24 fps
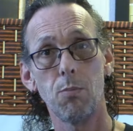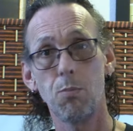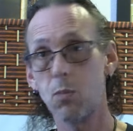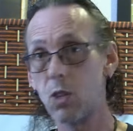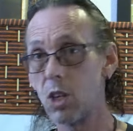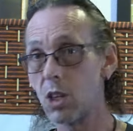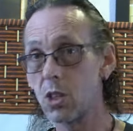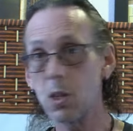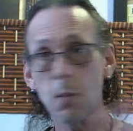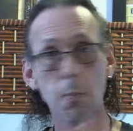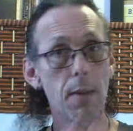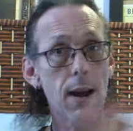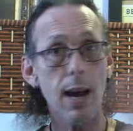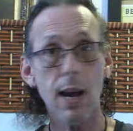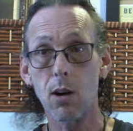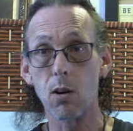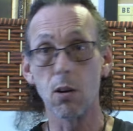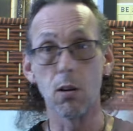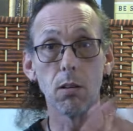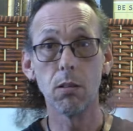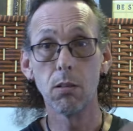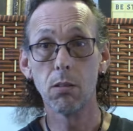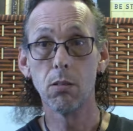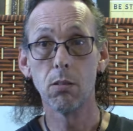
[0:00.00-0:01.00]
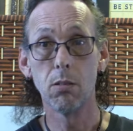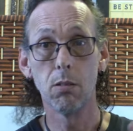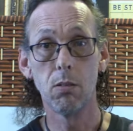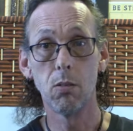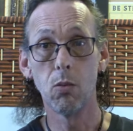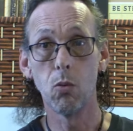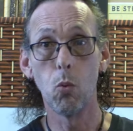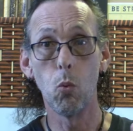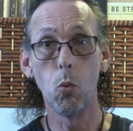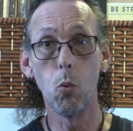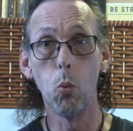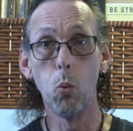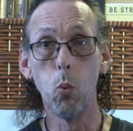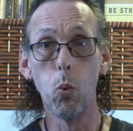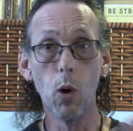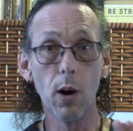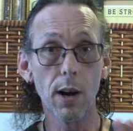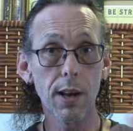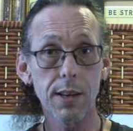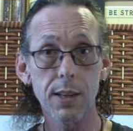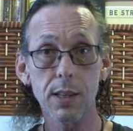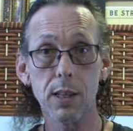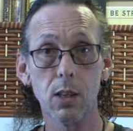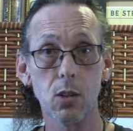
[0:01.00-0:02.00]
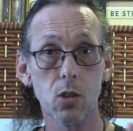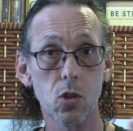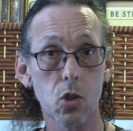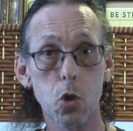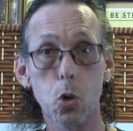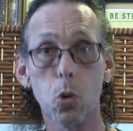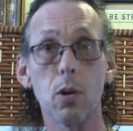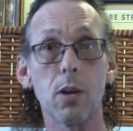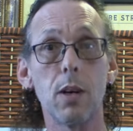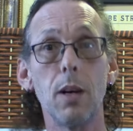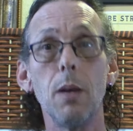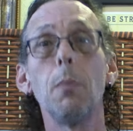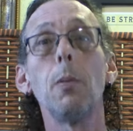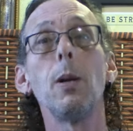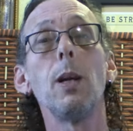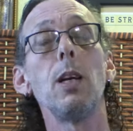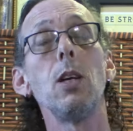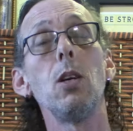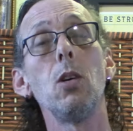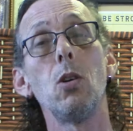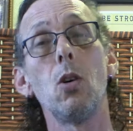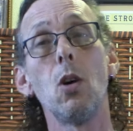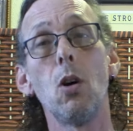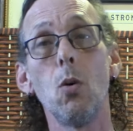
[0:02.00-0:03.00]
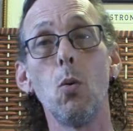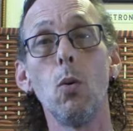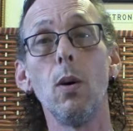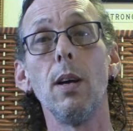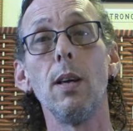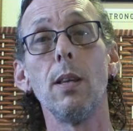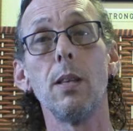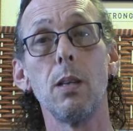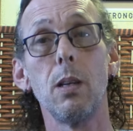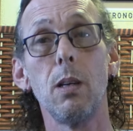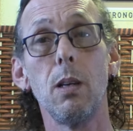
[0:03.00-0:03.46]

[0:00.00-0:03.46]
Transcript: doesn't matter what sword company you go with.